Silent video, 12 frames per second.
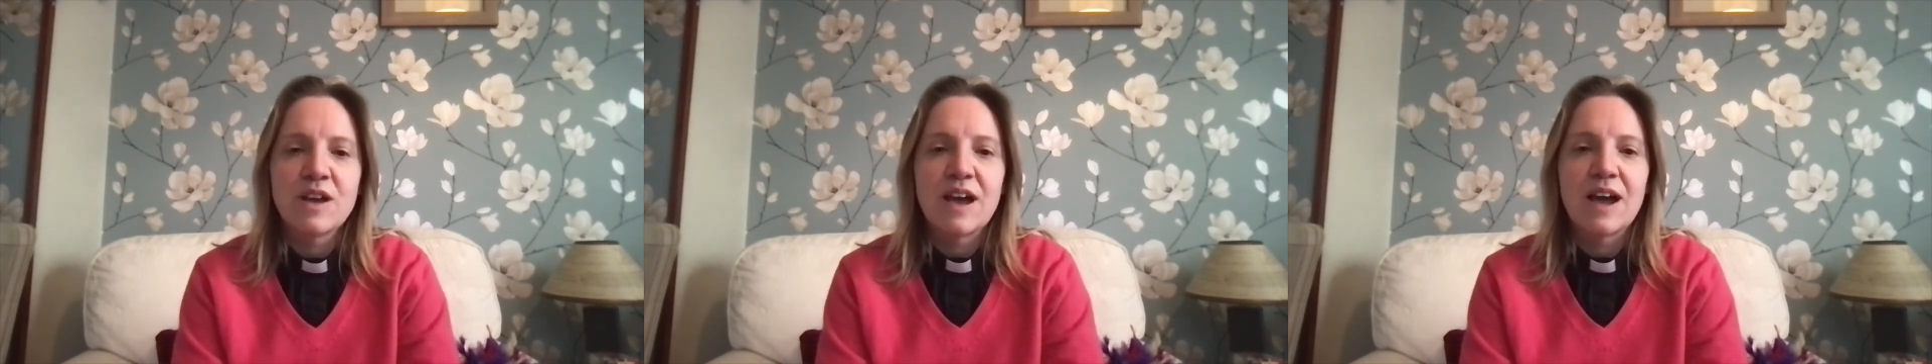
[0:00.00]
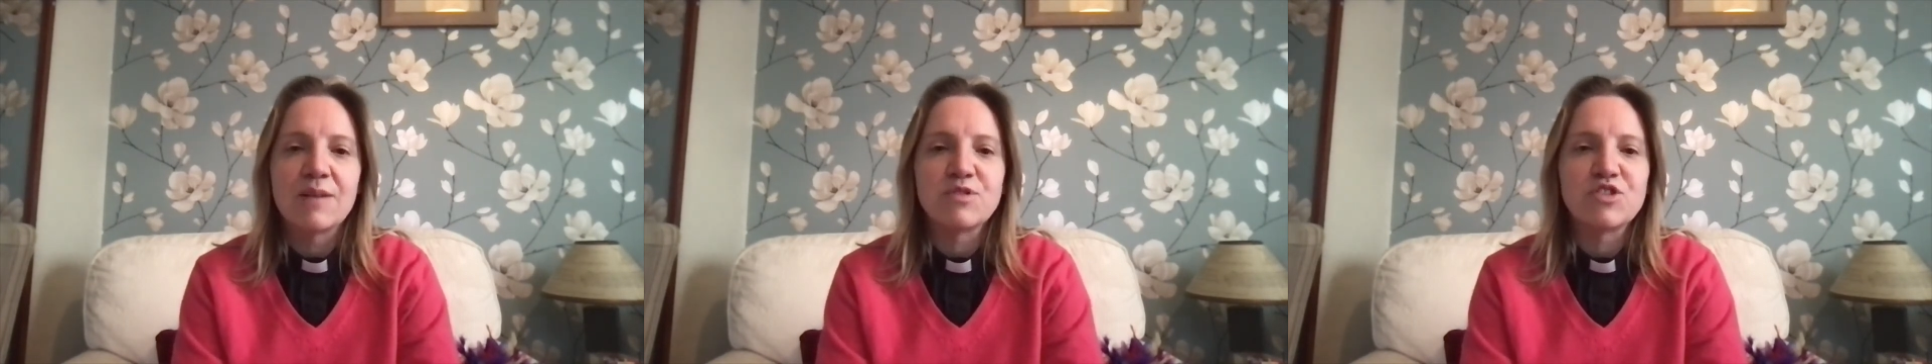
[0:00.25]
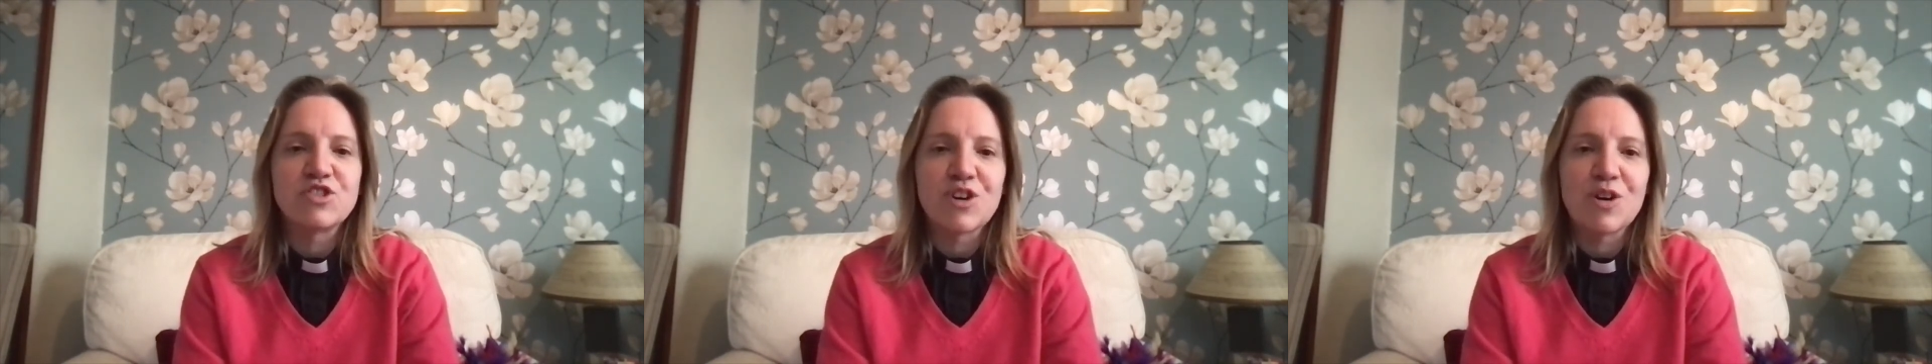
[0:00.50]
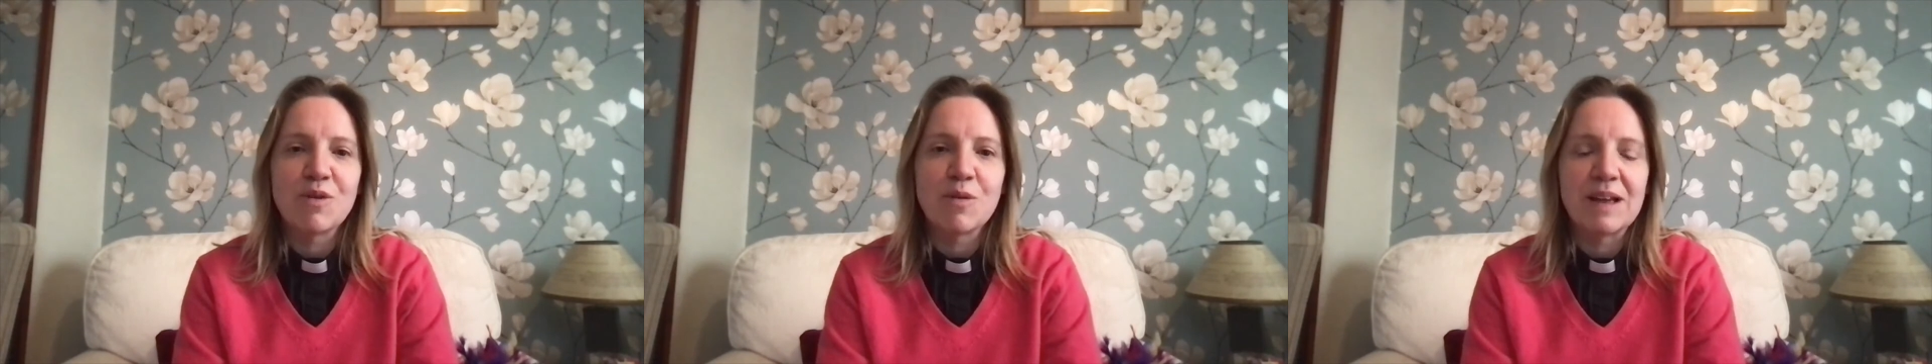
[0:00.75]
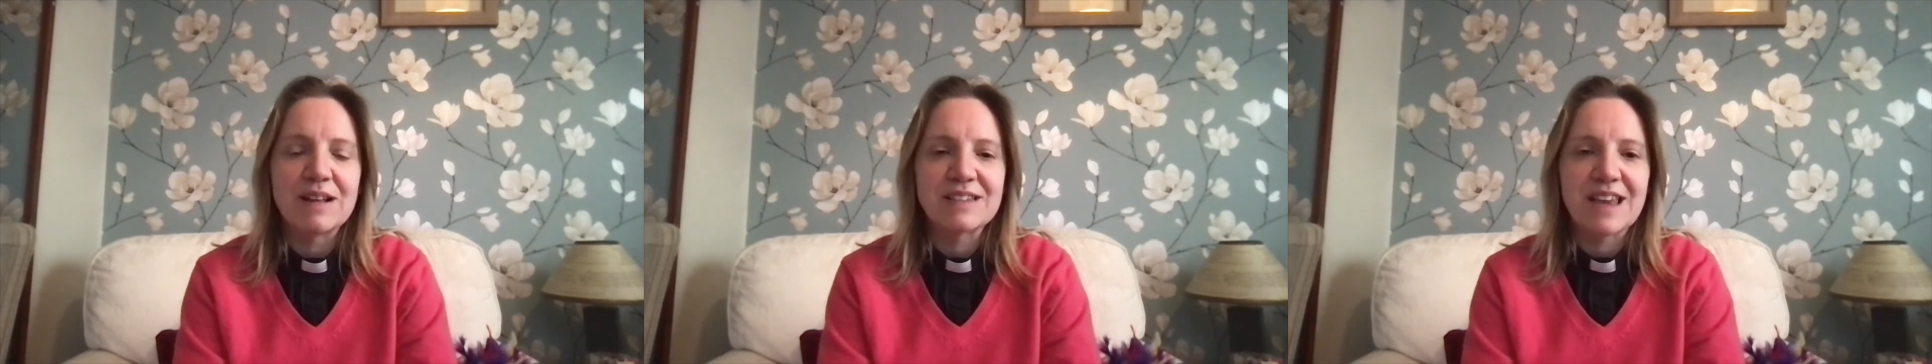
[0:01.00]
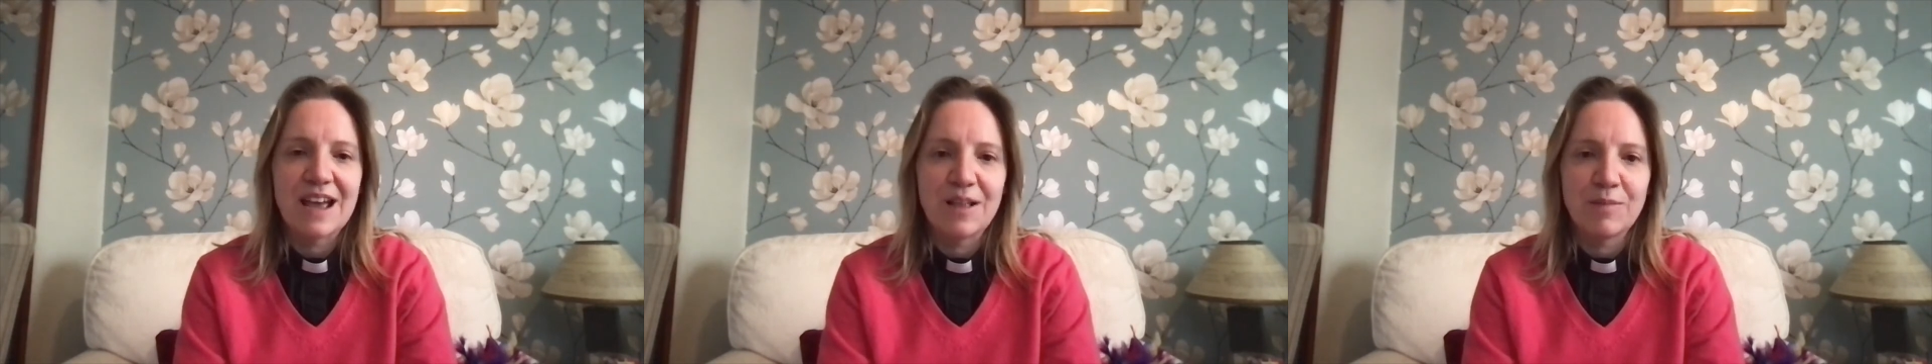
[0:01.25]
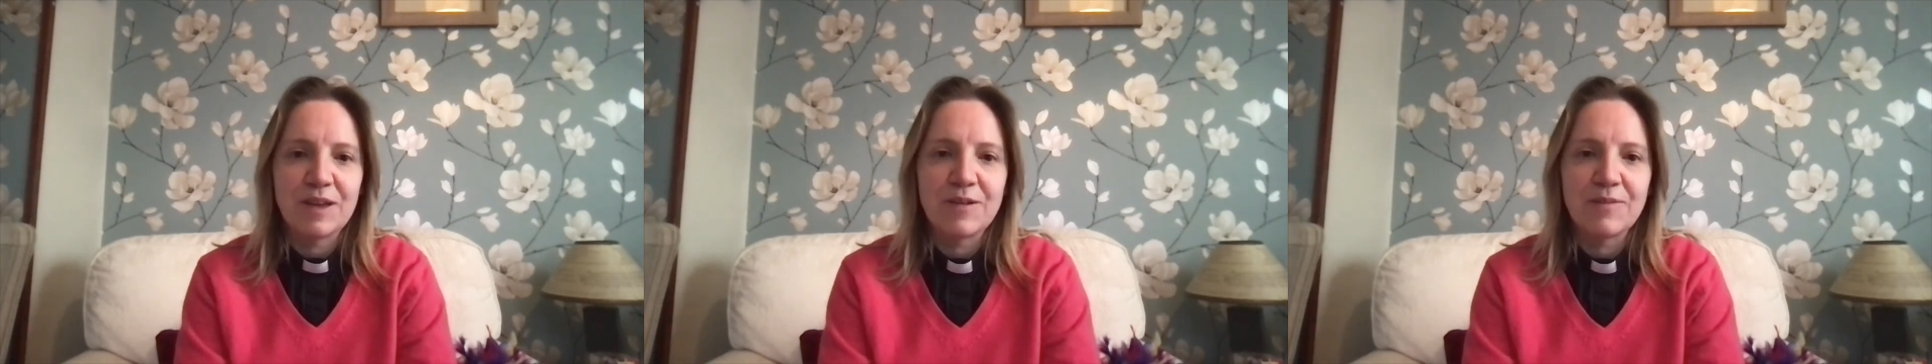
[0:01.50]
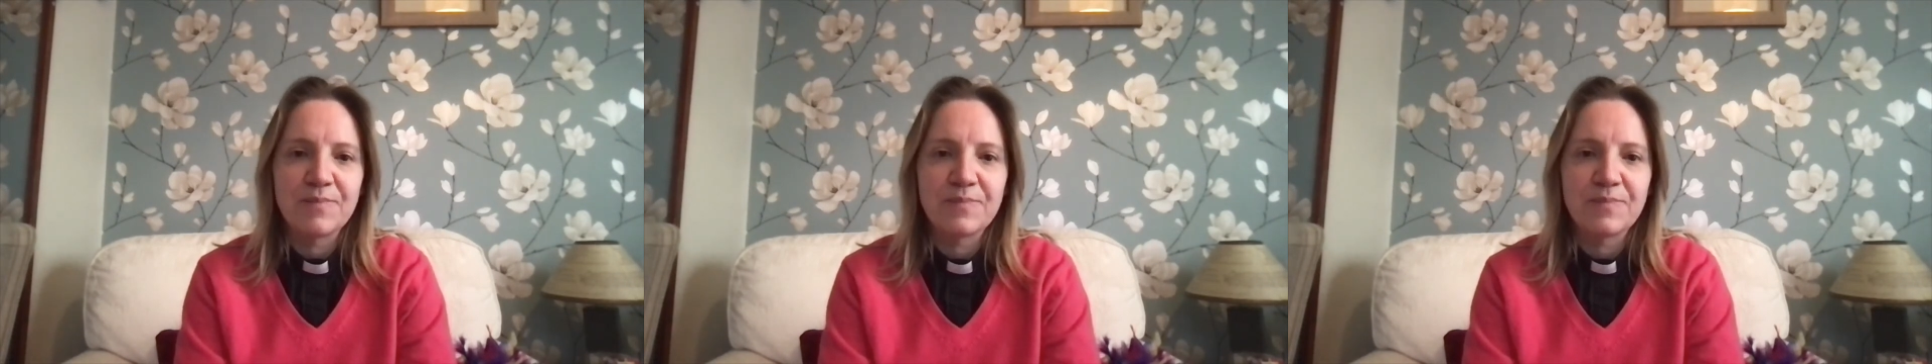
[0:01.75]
I'm sure, will be able to help you.